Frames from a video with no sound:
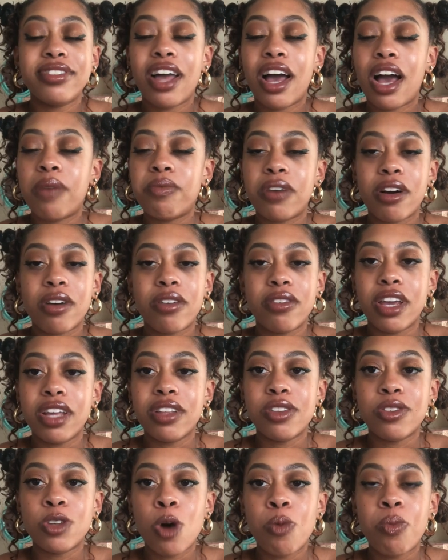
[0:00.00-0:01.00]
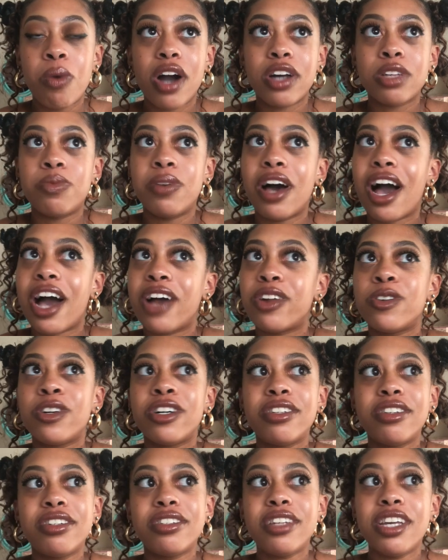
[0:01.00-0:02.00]
I'm not gonna get in the soapbox, but I don't
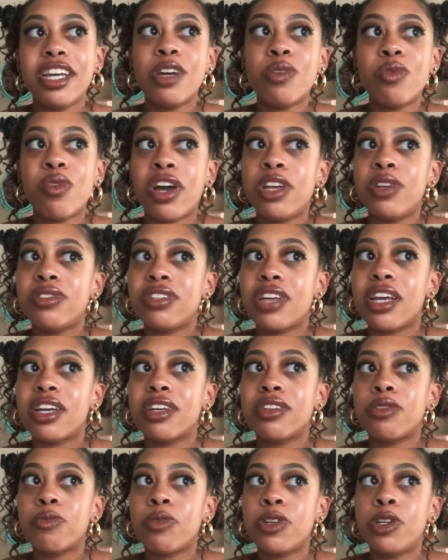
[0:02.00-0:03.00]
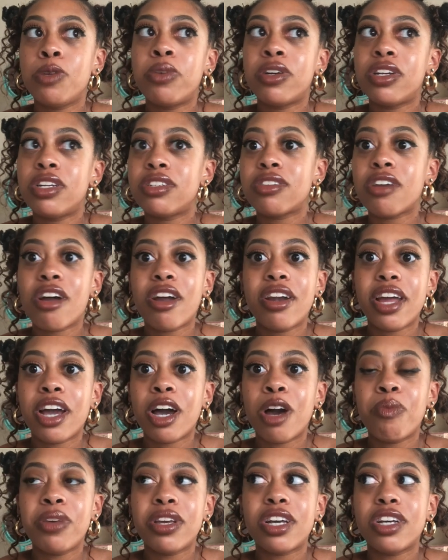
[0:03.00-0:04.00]
understand why you take us you put a star
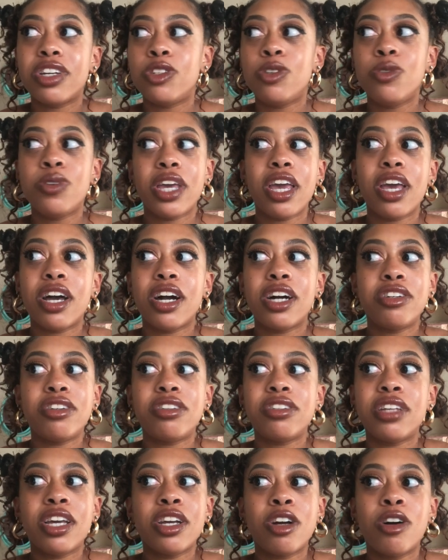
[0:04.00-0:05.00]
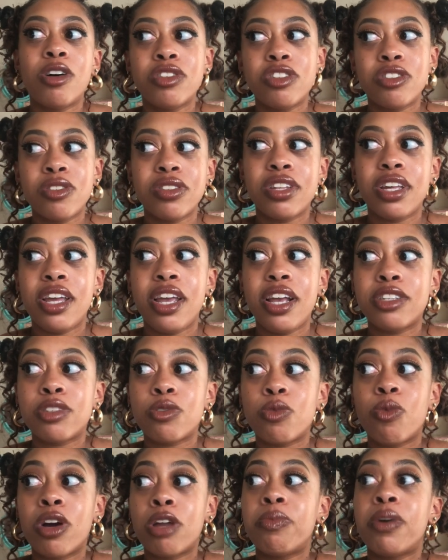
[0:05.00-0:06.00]
down because you can't understand cultural things.
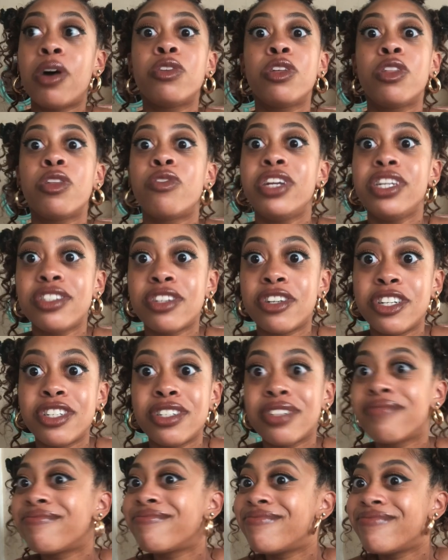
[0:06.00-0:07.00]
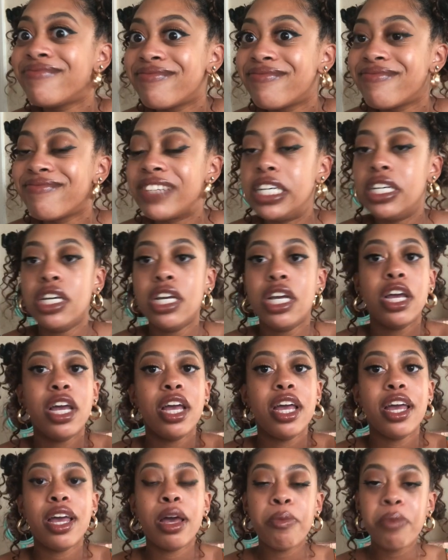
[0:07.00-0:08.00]
What about do the research?
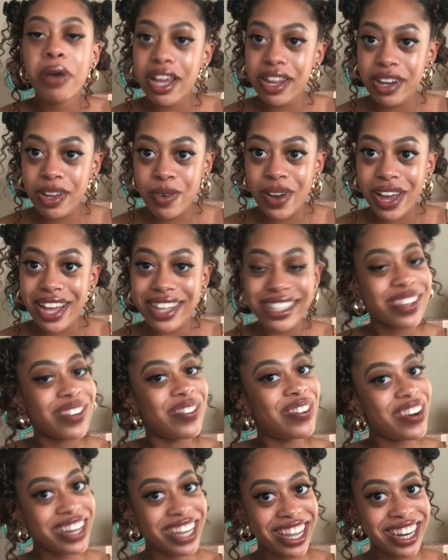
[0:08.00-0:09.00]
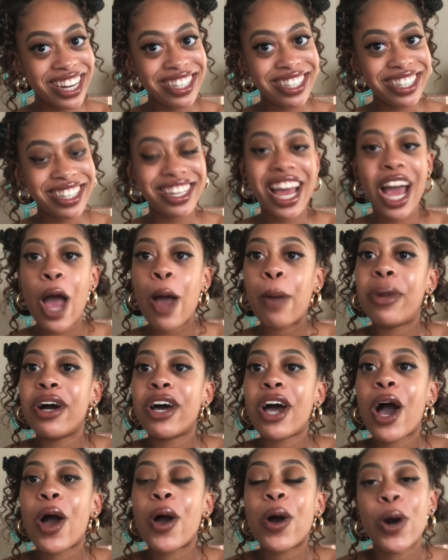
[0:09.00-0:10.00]
But anyways, we'll get into that. But
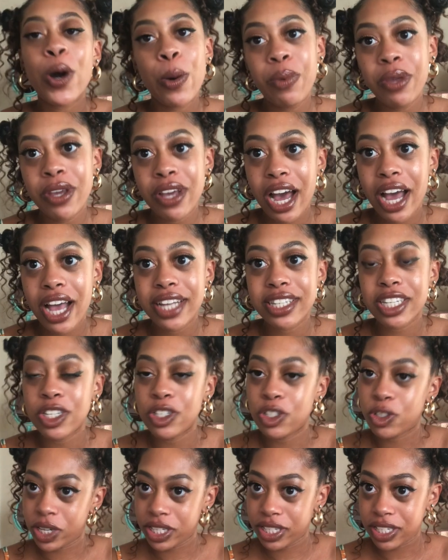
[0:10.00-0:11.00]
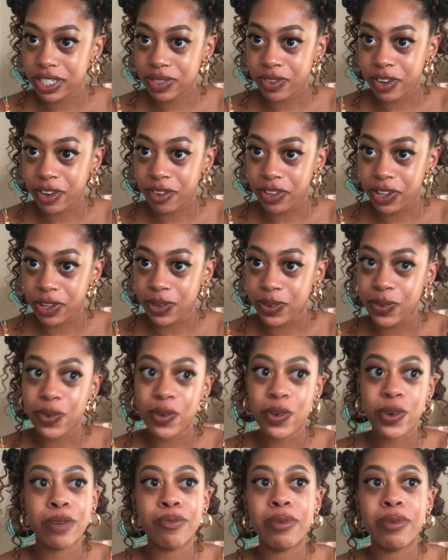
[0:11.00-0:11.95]
I hope you guys enjoyed this review, or